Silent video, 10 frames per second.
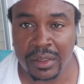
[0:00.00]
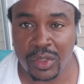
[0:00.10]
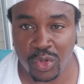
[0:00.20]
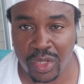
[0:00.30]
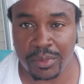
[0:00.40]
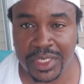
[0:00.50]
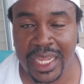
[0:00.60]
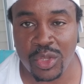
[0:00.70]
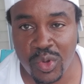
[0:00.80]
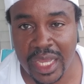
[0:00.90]
you see what I'm
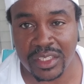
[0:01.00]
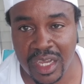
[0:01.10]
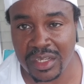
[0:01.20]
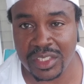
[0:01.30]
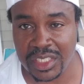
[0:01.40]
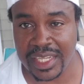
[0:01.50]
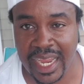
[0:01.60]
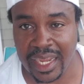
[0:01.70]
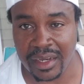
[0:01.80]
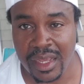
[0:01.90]
saying? You got to
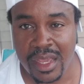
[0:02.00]
understand